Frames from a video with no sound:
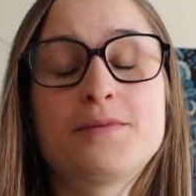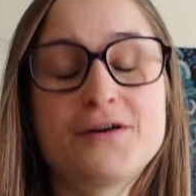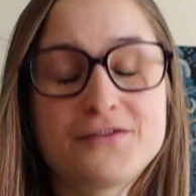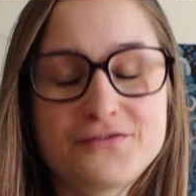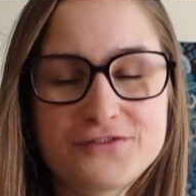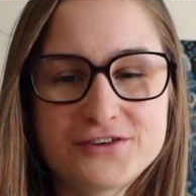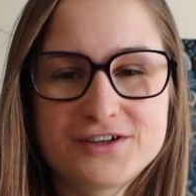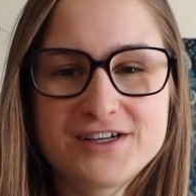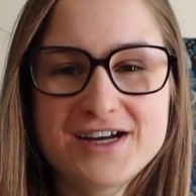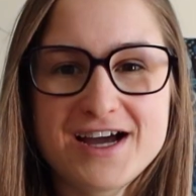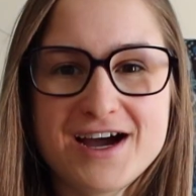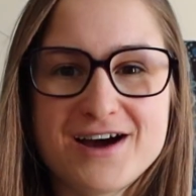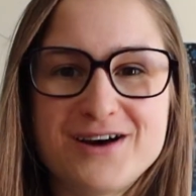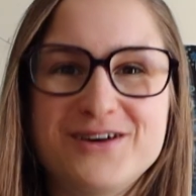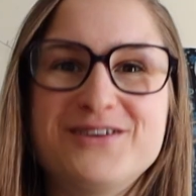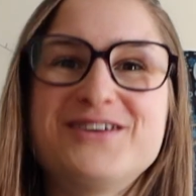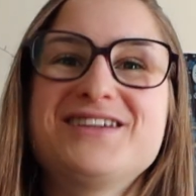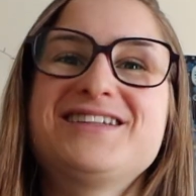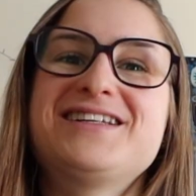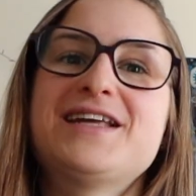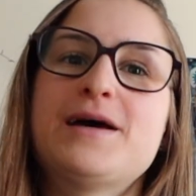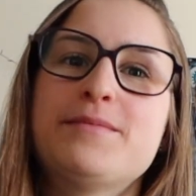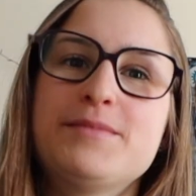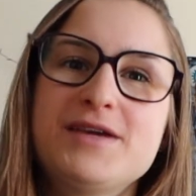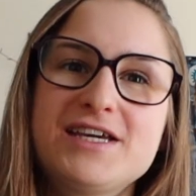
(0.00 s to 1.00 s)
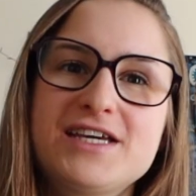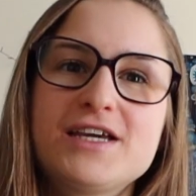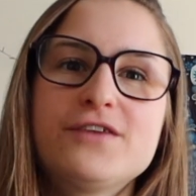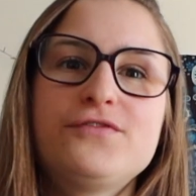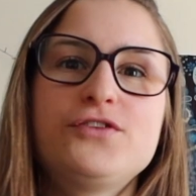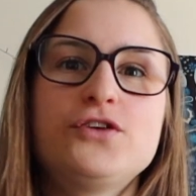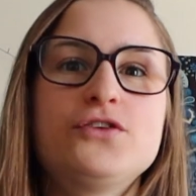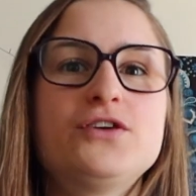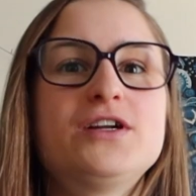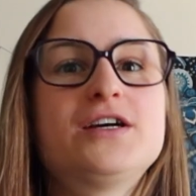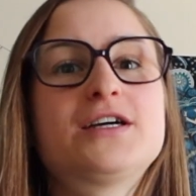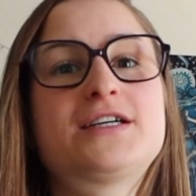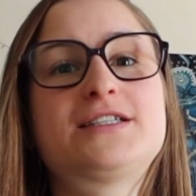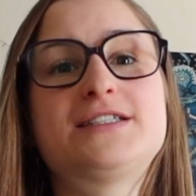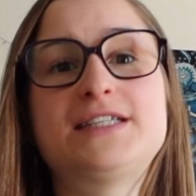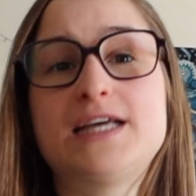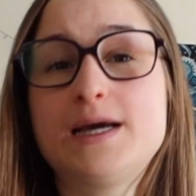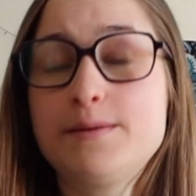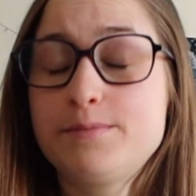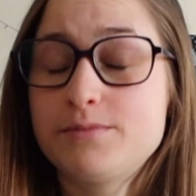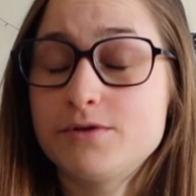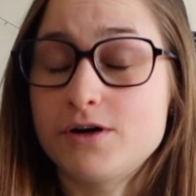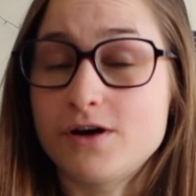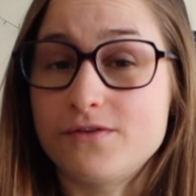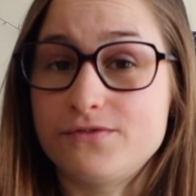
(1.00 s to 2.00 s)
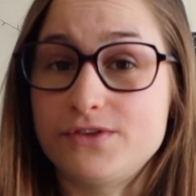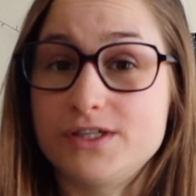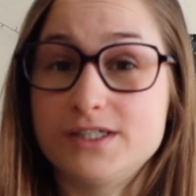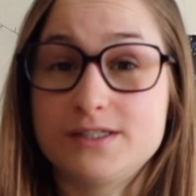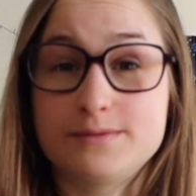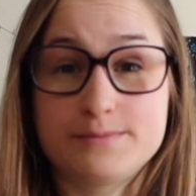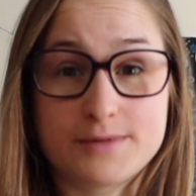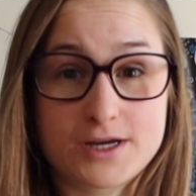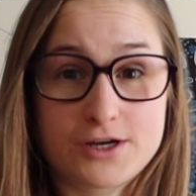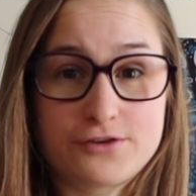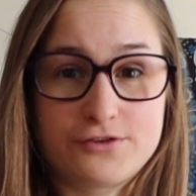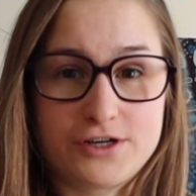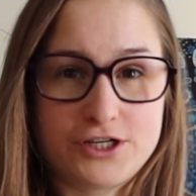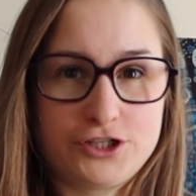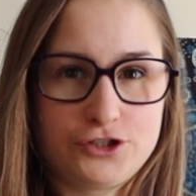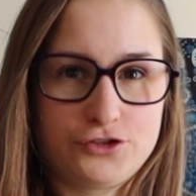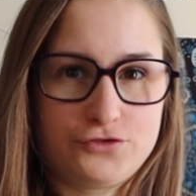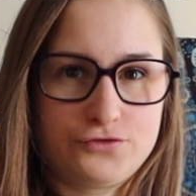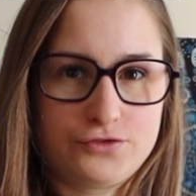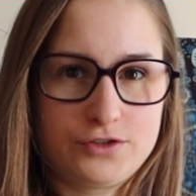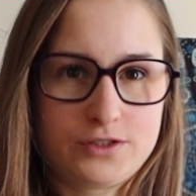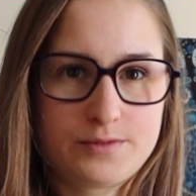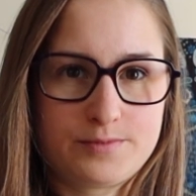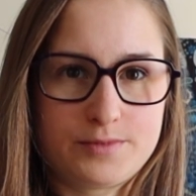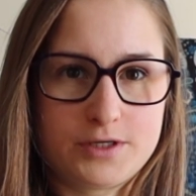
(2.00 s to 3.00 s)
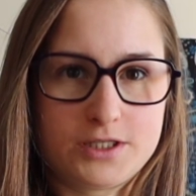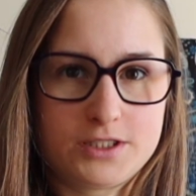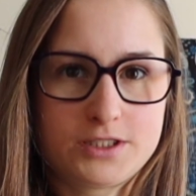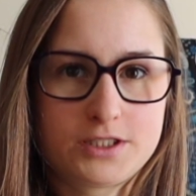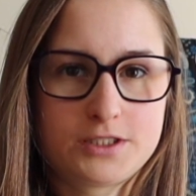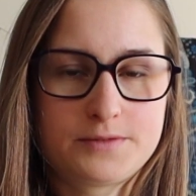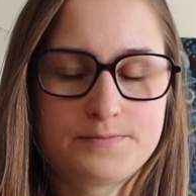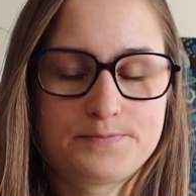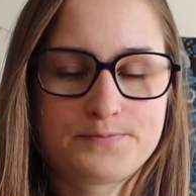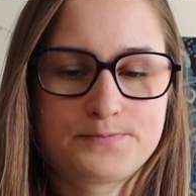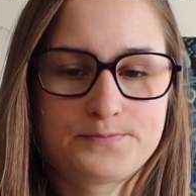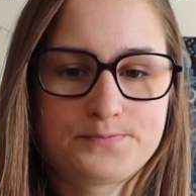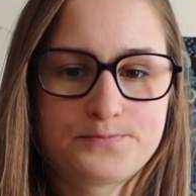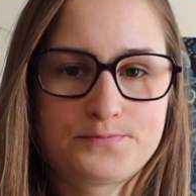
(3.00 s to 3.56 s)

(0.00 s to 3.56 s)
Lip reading: But for now, let me give you an example of this migration response.